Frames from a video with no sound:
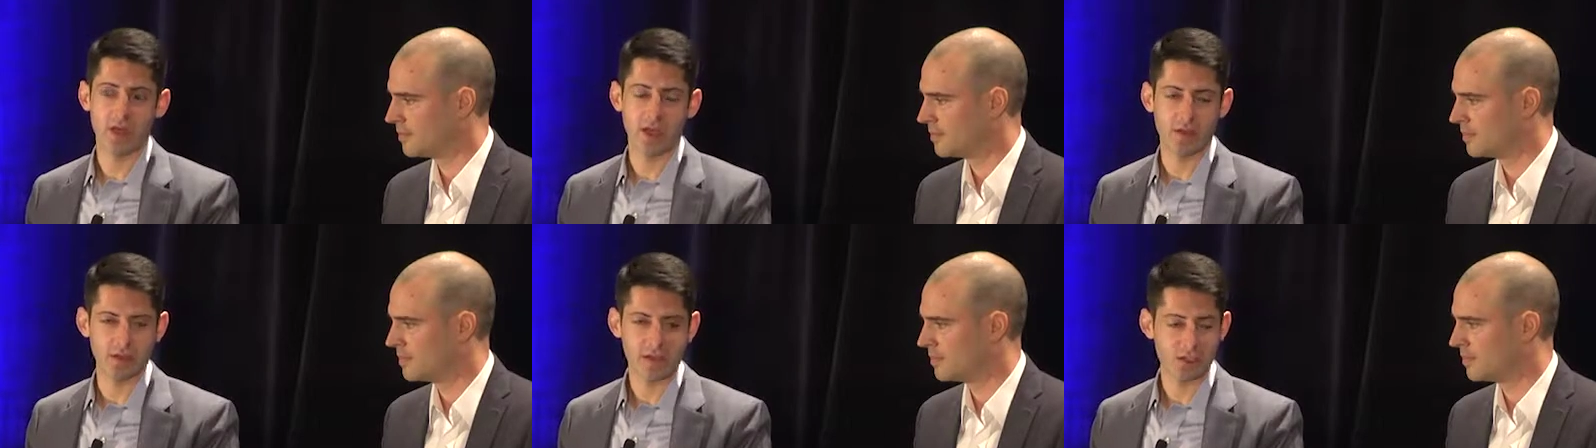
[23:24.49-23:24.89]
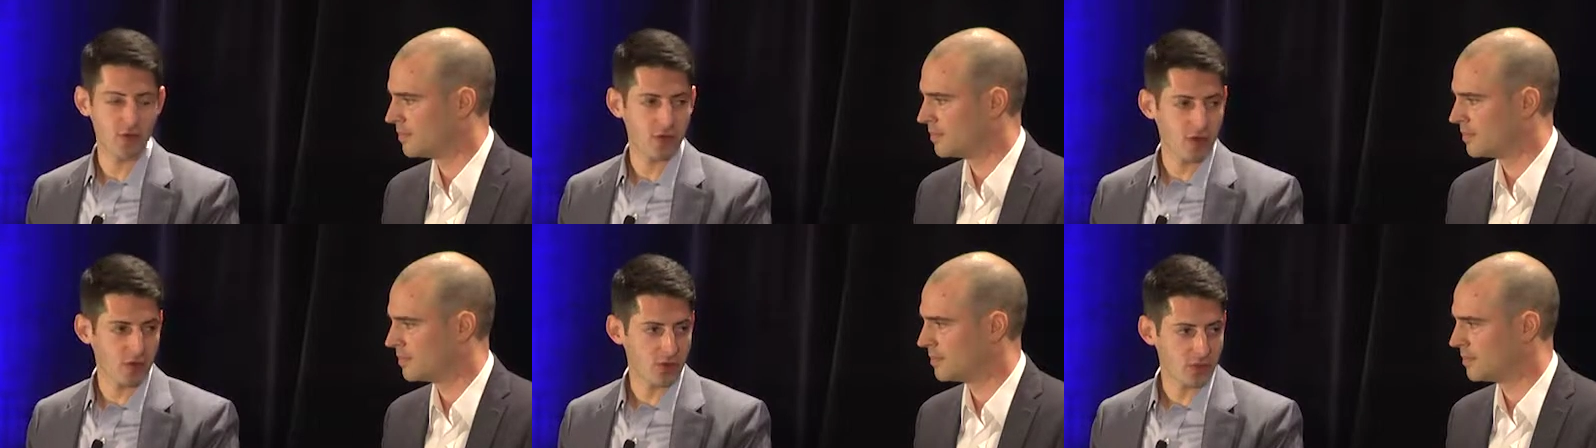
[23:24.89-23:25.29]
Speaker 1: held a
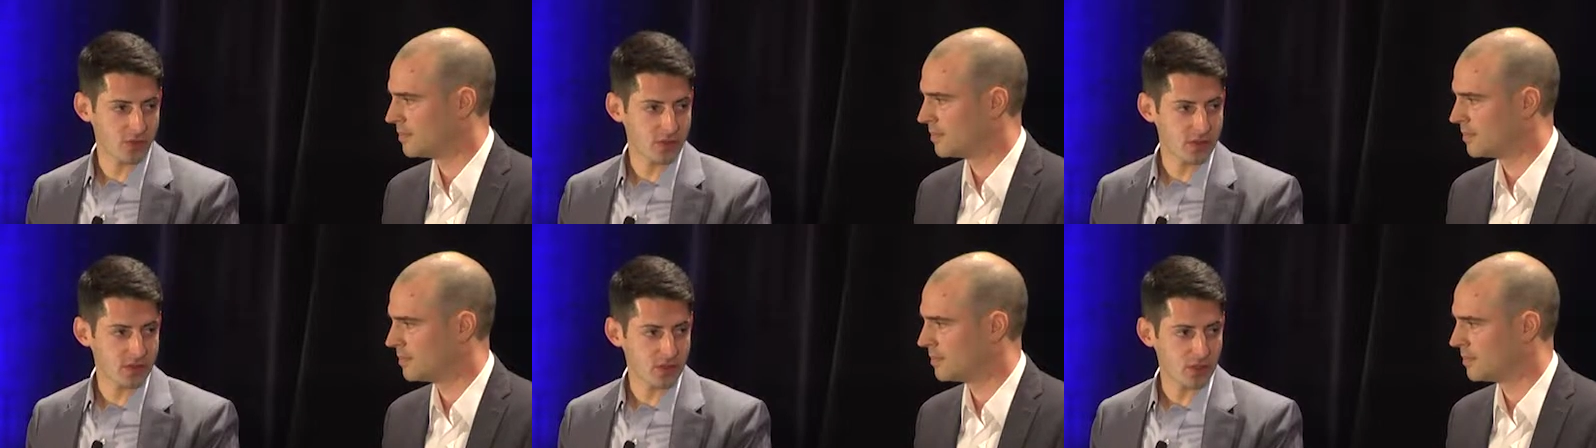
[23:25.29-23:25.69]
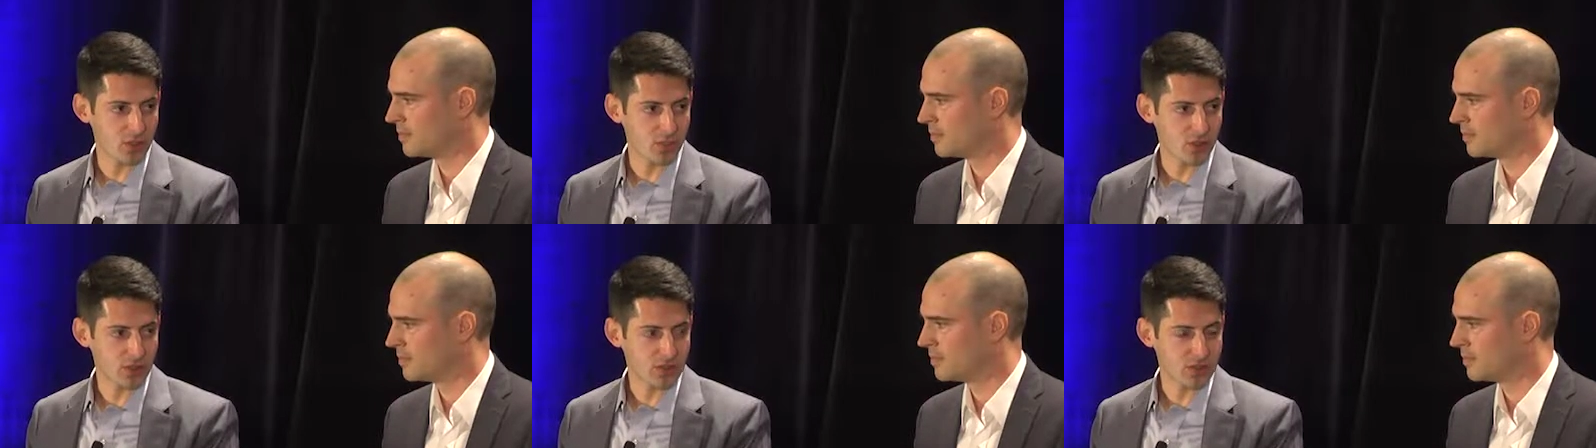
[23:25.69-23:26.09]
hearing earlier this year
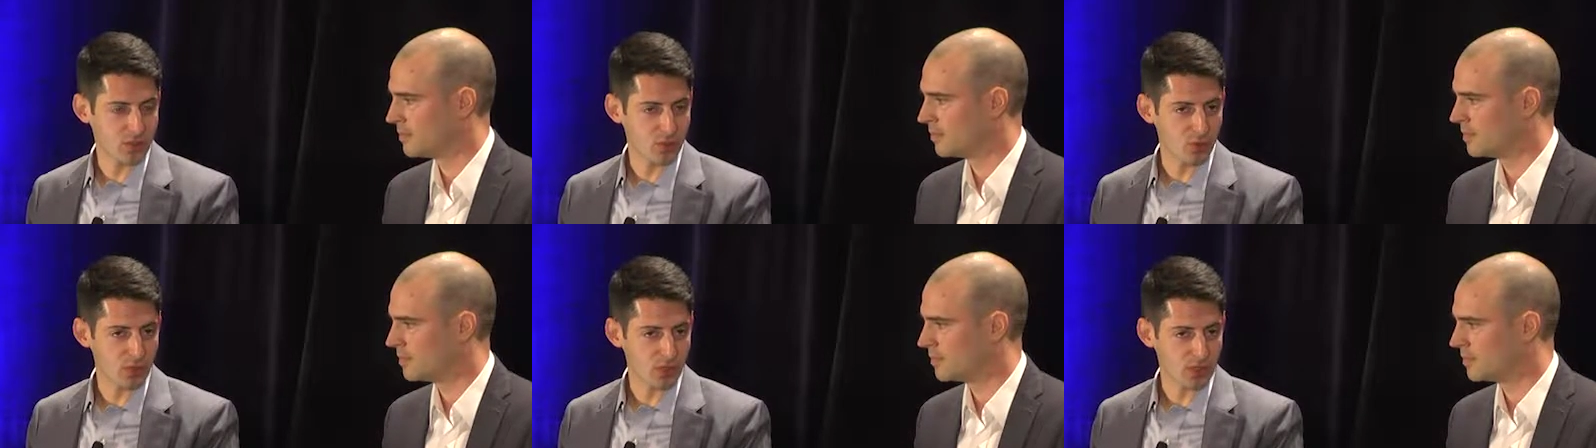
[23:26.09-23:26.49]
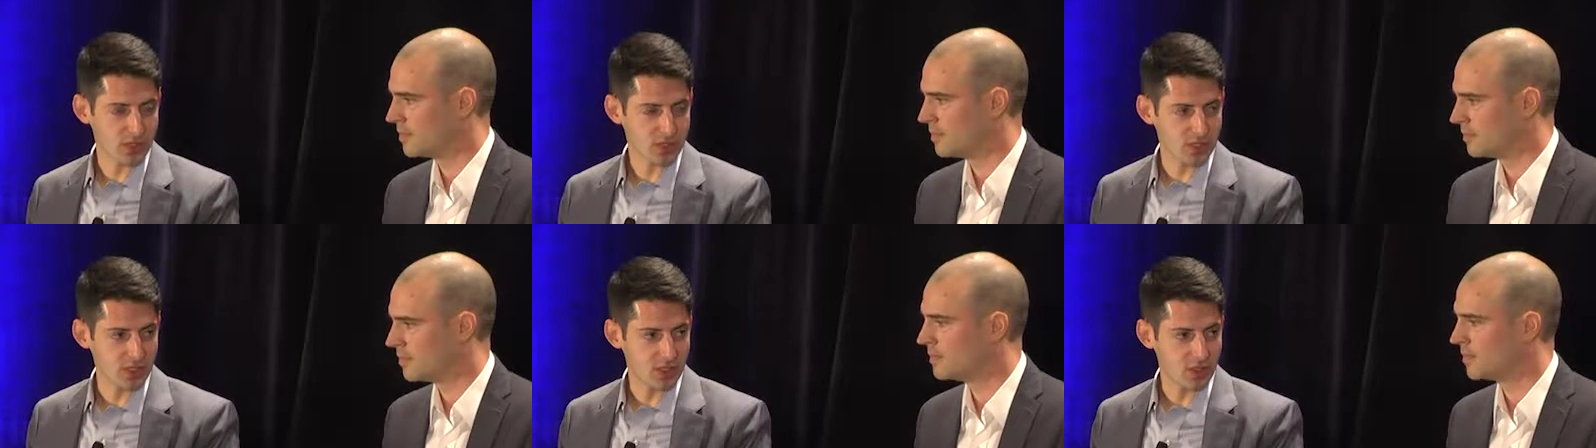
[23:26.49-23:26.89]
about consumer
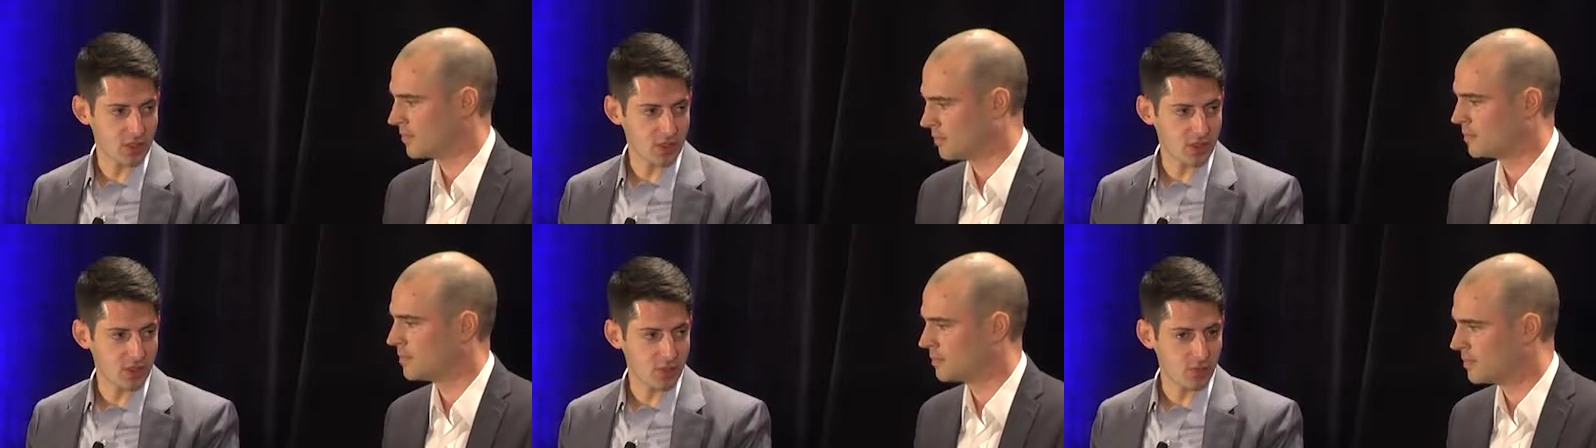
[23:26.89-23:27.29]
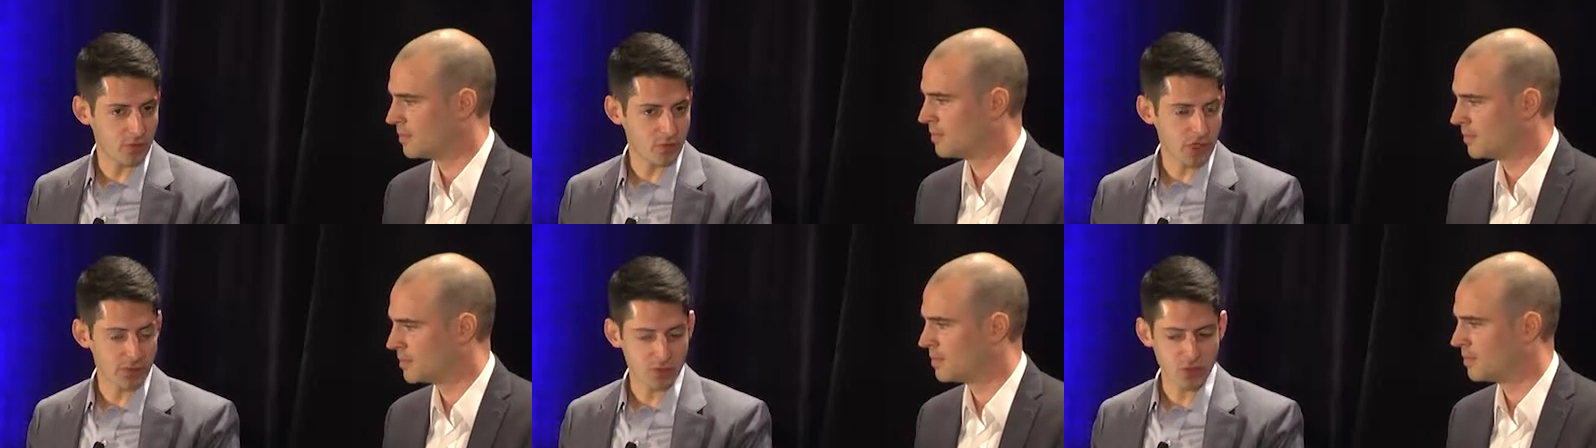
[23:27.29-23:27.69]
protection in, in
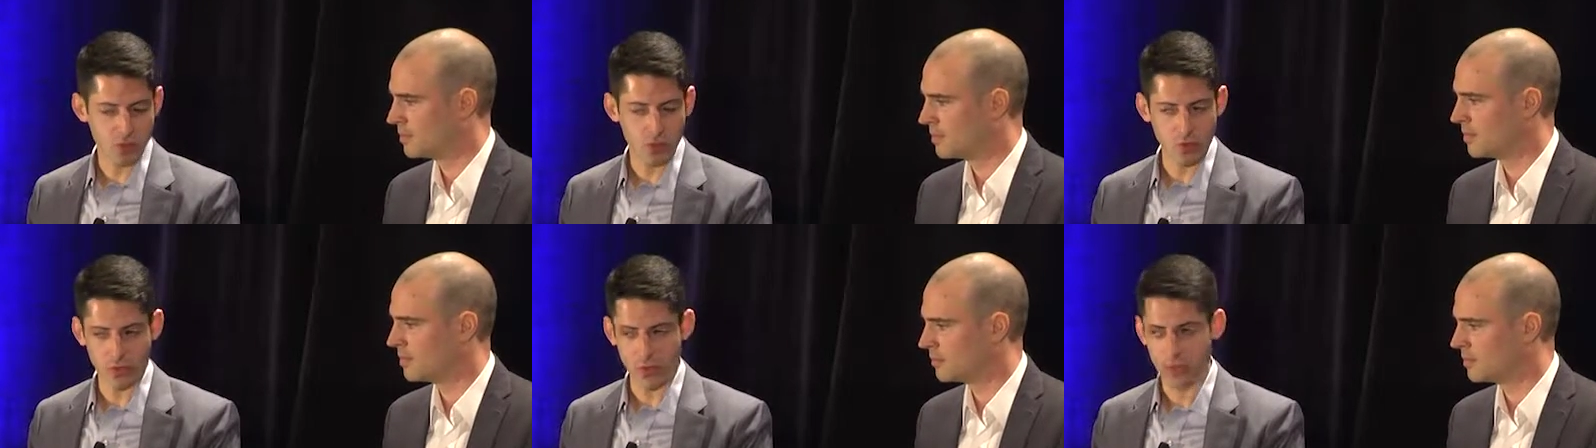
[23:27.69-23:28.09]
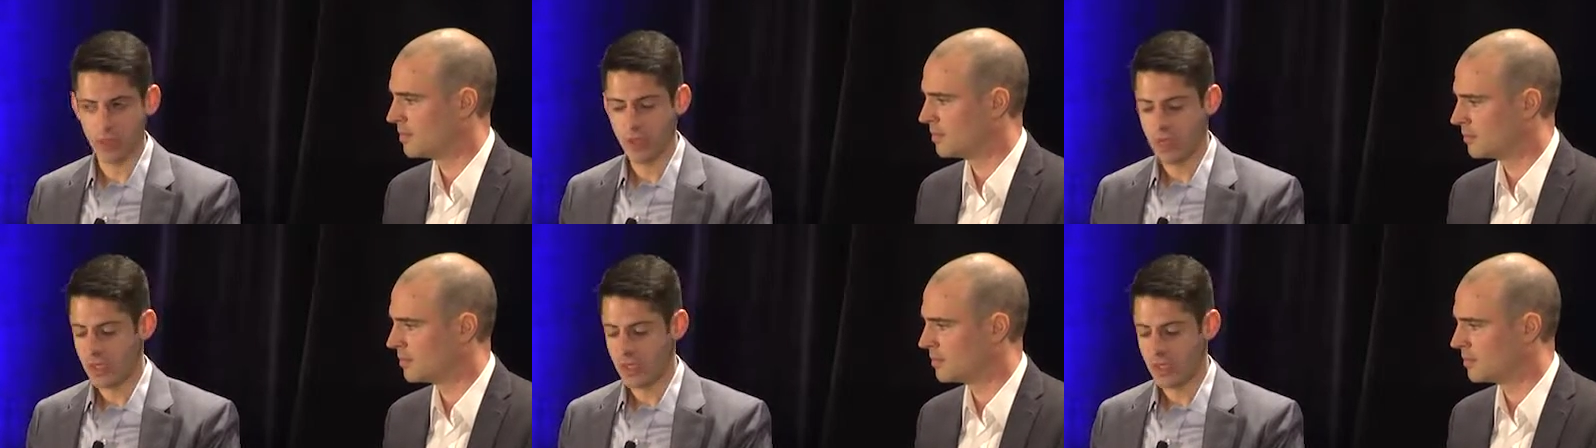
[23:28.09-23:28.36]
rooftop solar.